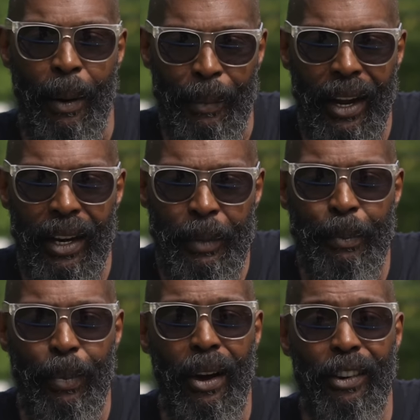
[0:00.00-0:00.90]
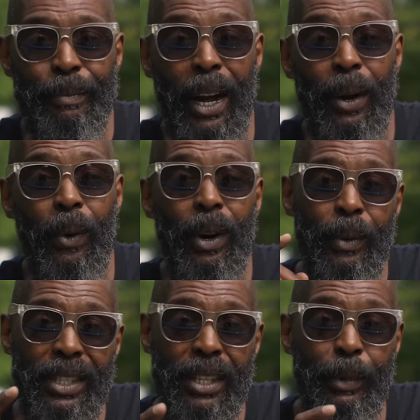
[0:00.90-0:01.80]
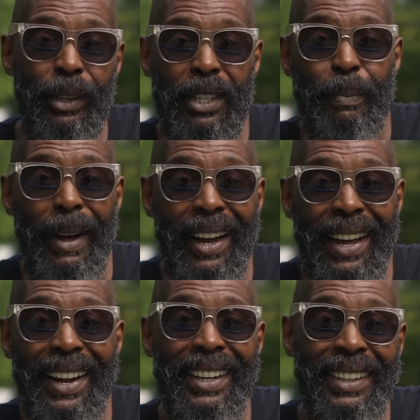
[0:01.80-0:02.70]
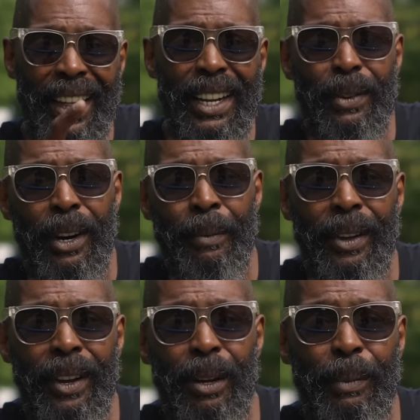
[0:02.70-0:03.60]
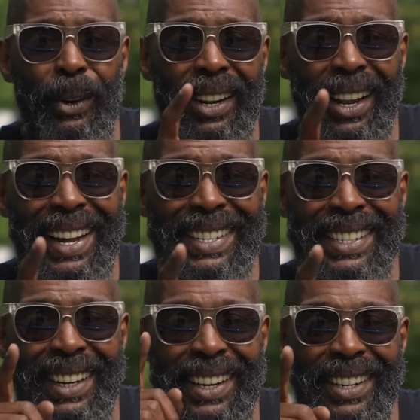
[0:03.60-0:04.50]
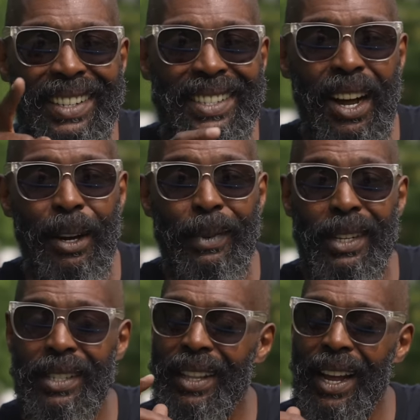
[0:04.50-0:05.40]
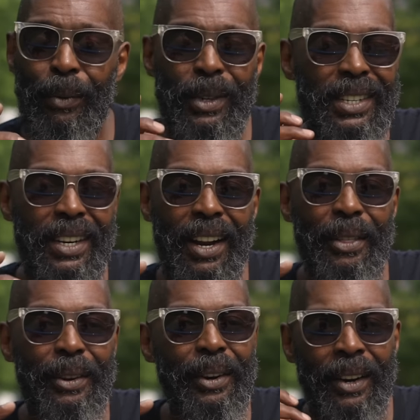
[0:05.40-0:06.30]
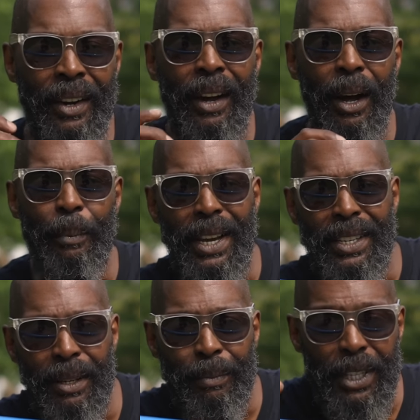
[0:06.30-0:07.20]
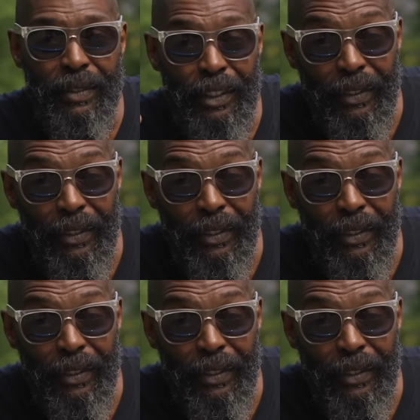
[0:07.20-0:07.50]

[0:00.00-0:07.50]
Am I going to be proud of my work when someone looks back at it? That's what I'm thinking about classic and timeless. And that was another amazing piece of